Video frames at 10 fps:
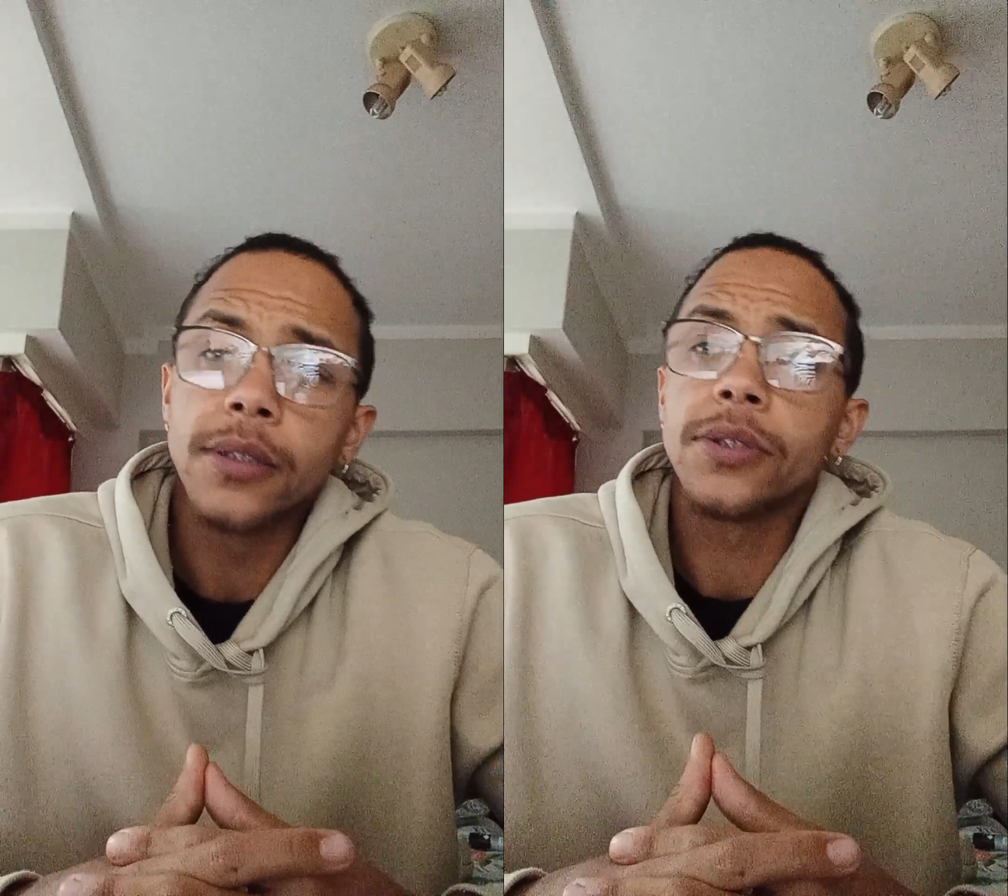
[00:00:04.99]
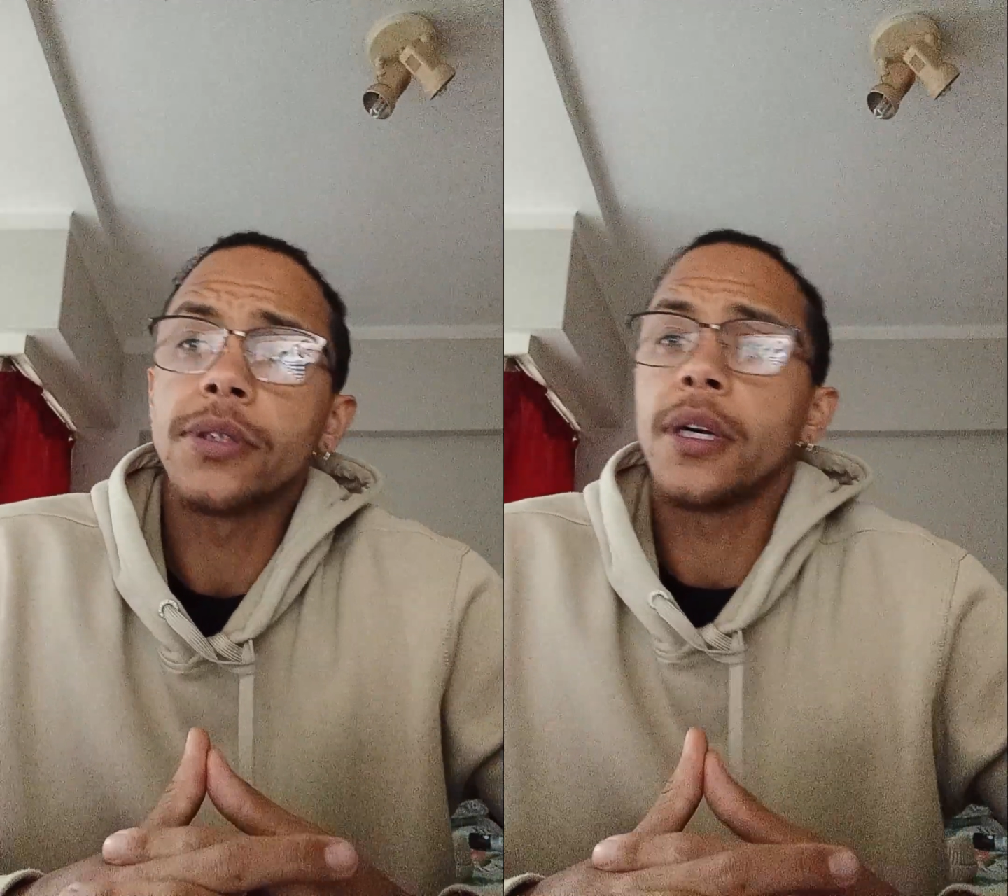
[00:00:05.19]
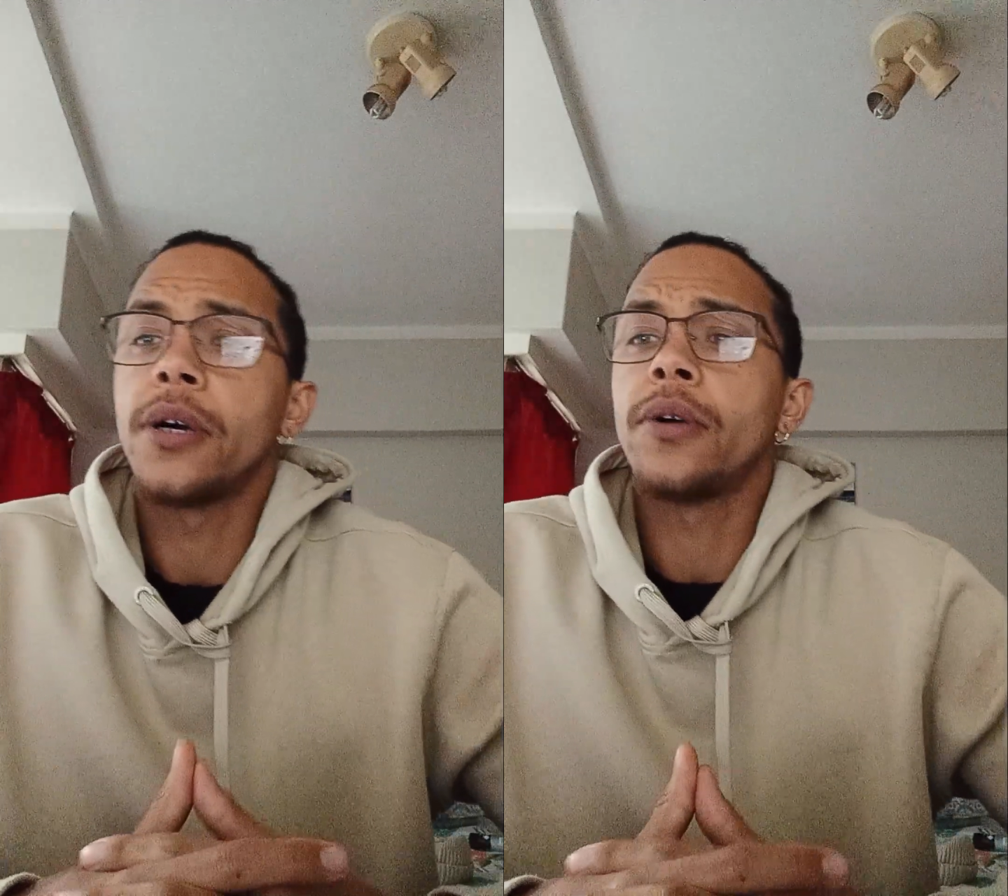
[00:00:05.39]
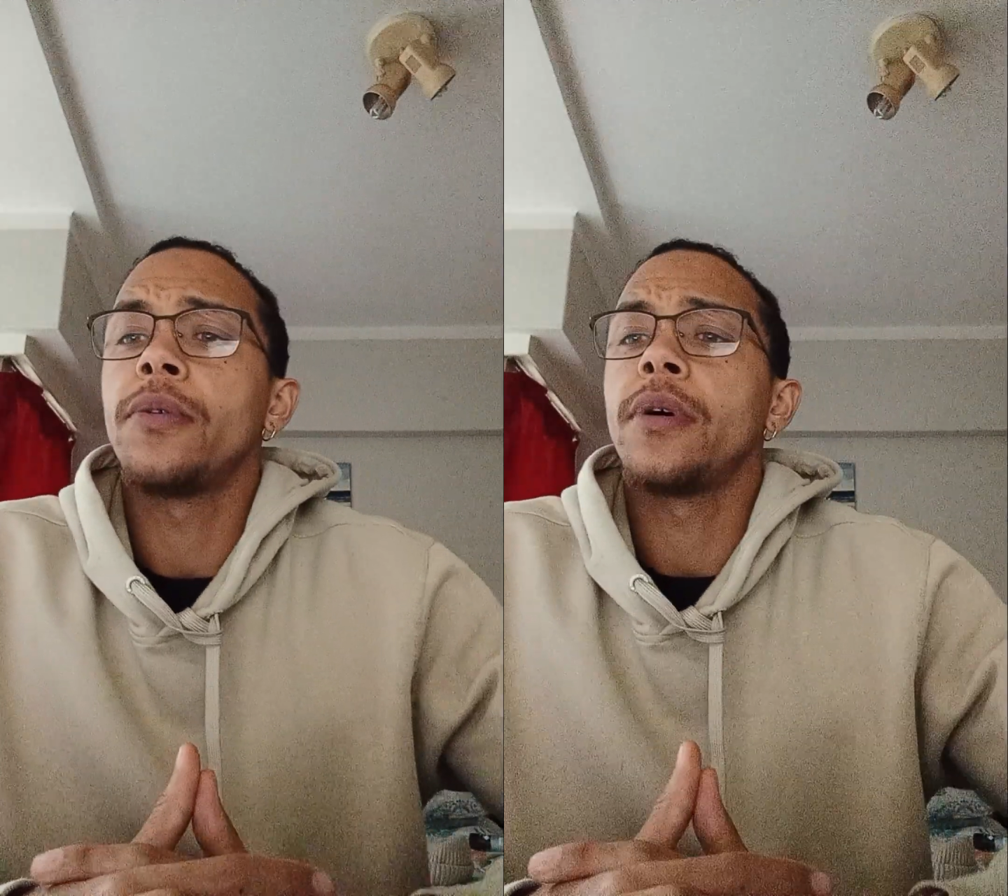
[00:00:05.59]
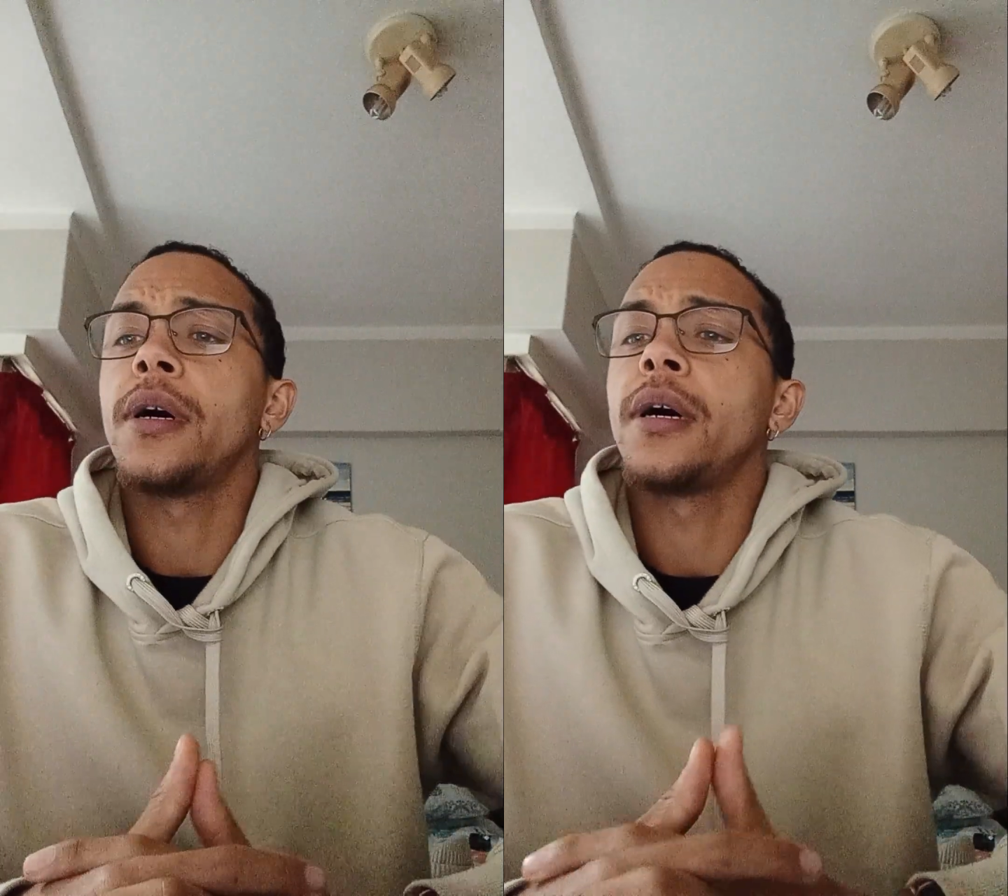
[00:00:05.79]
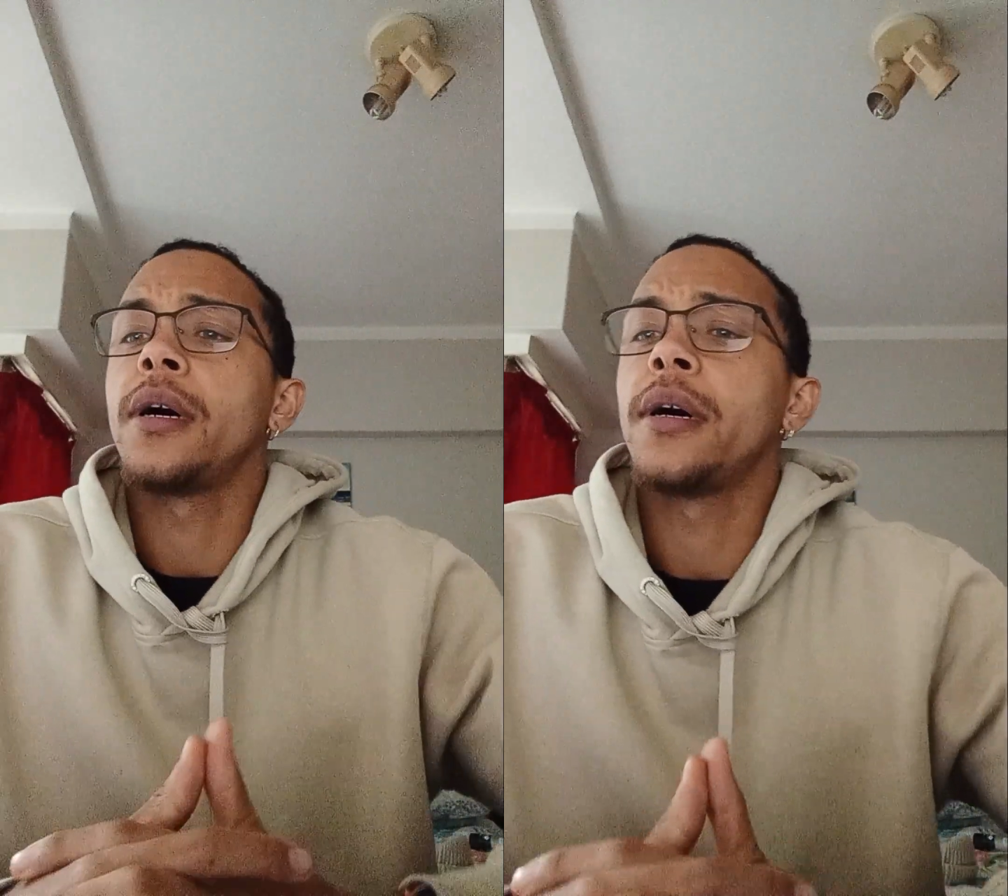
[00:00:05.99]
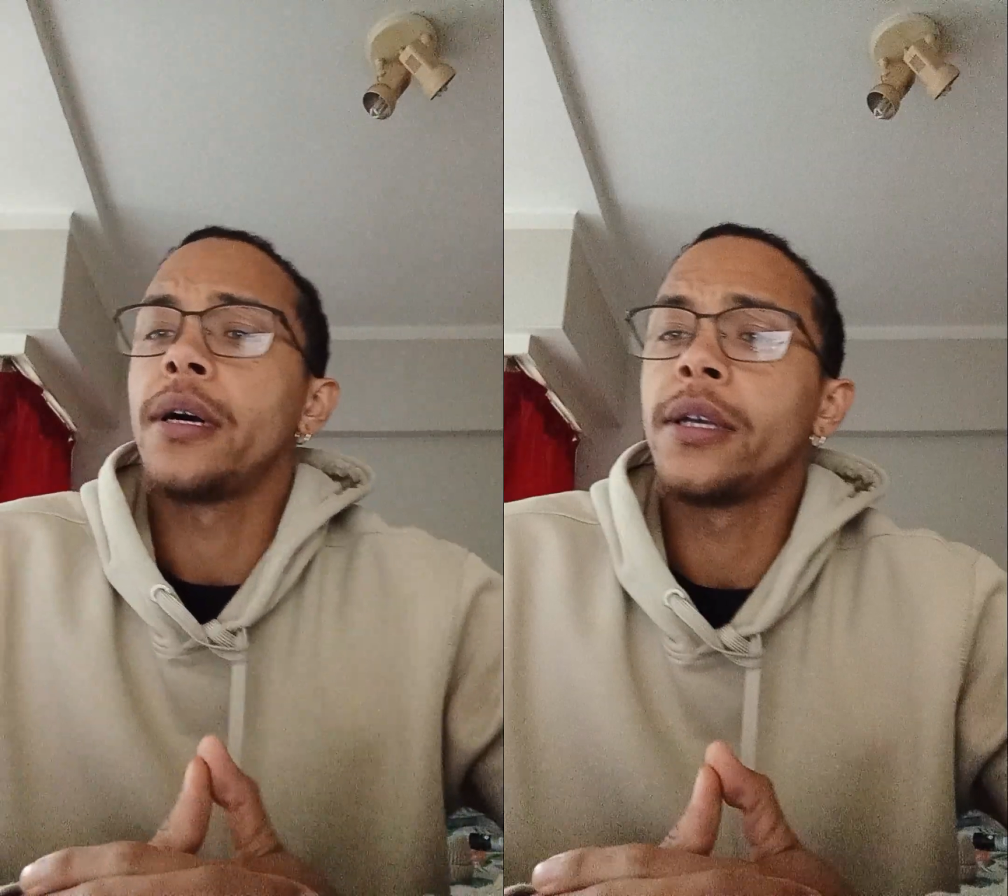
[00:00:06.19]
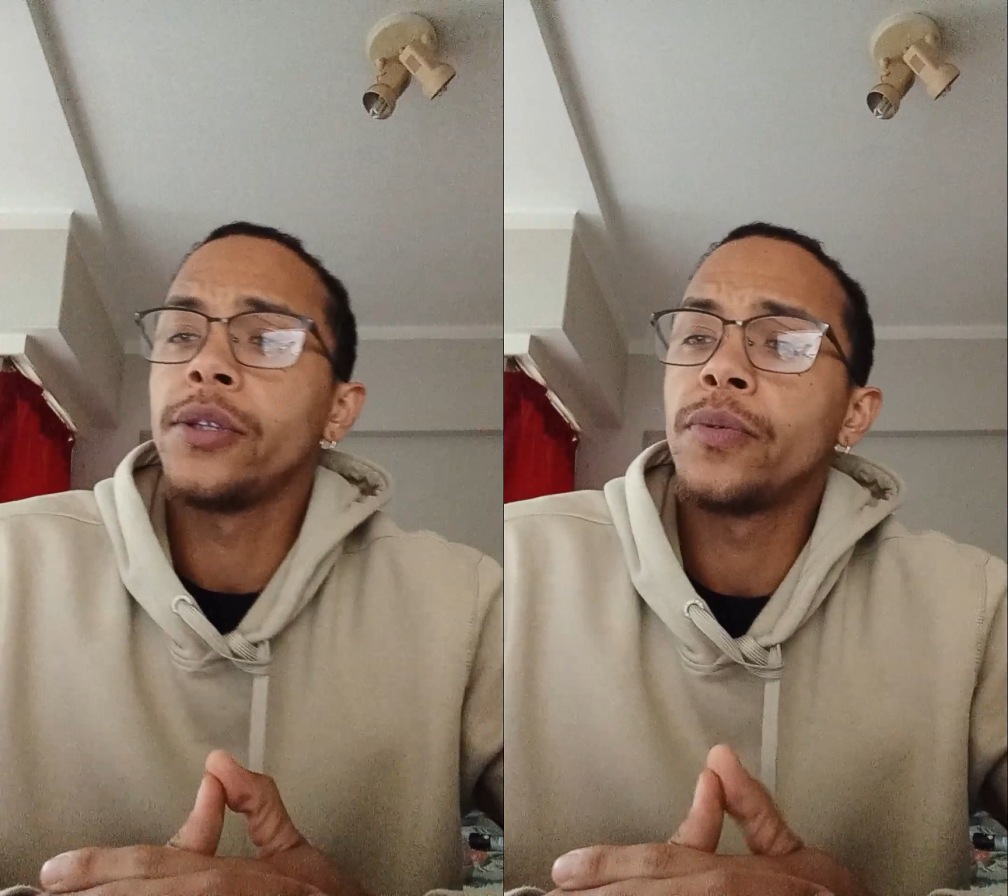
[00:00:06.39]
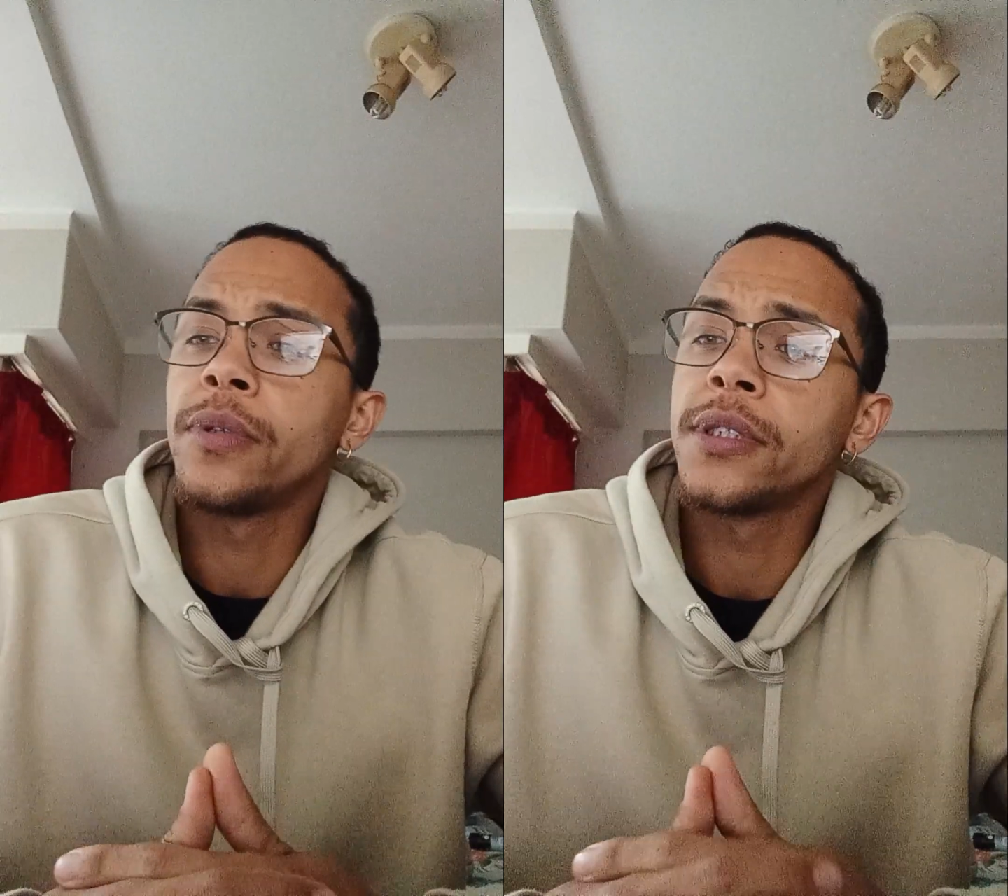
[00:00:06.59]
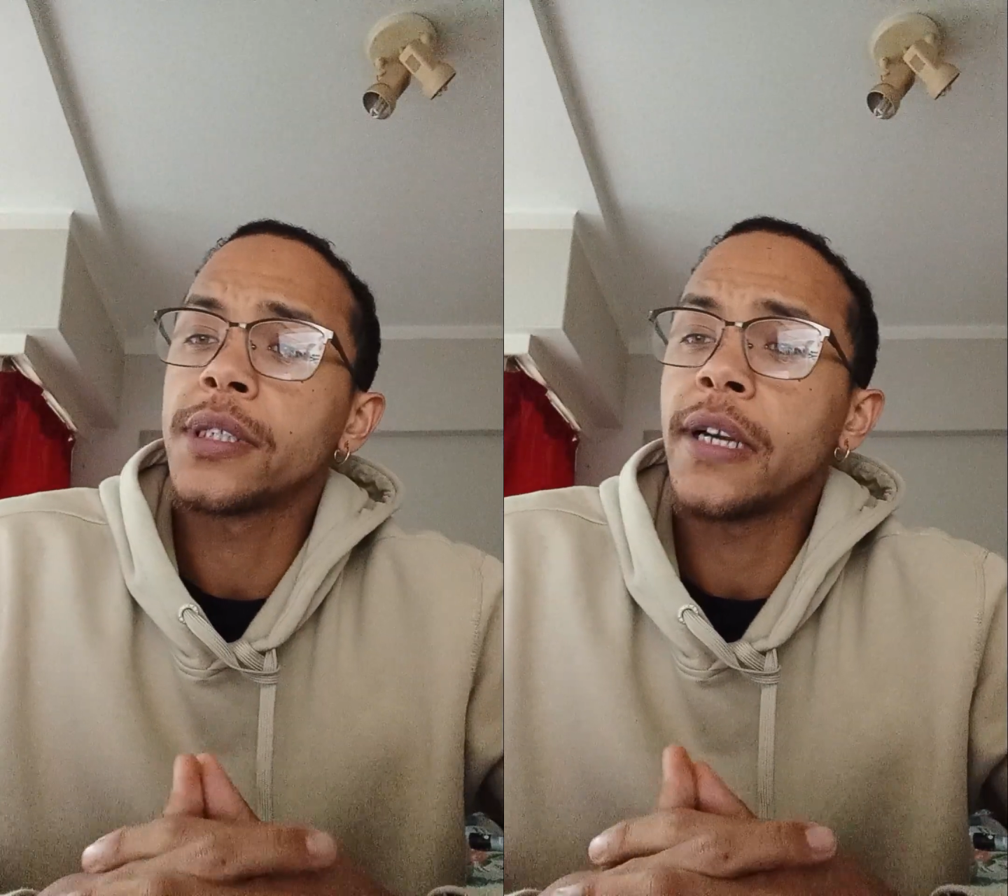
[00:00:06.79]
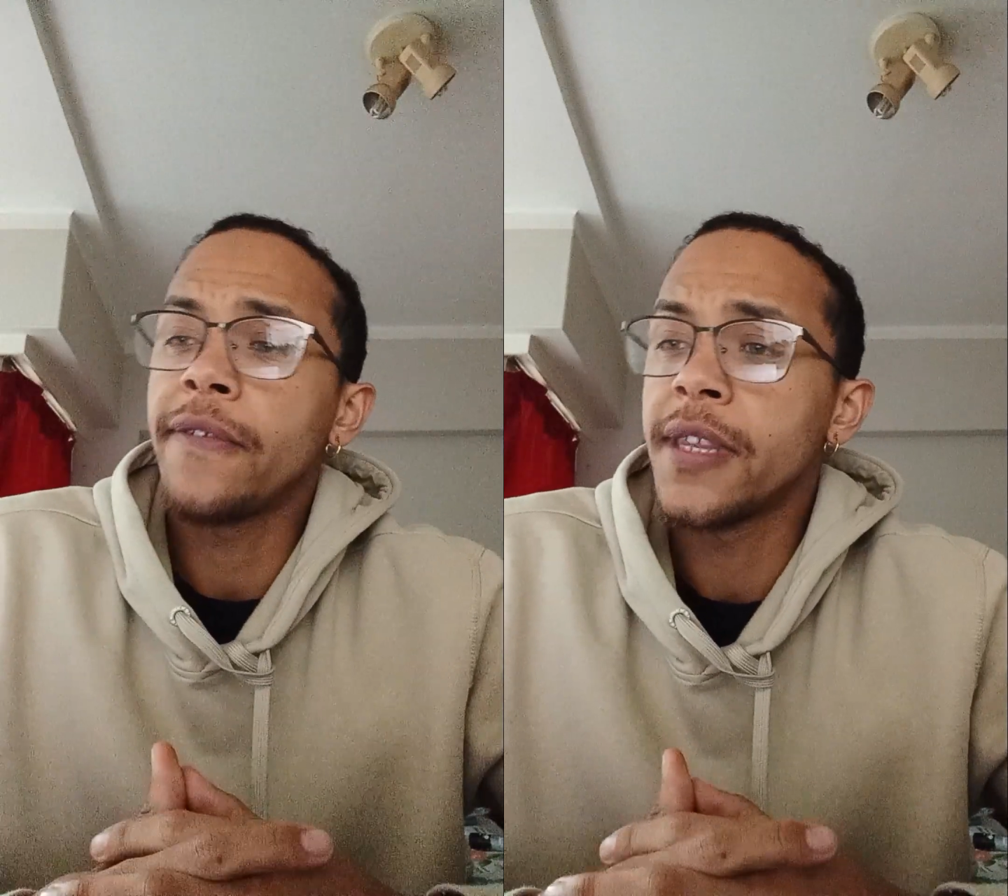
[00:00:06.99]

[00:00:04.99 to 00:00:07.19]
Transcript: You will discover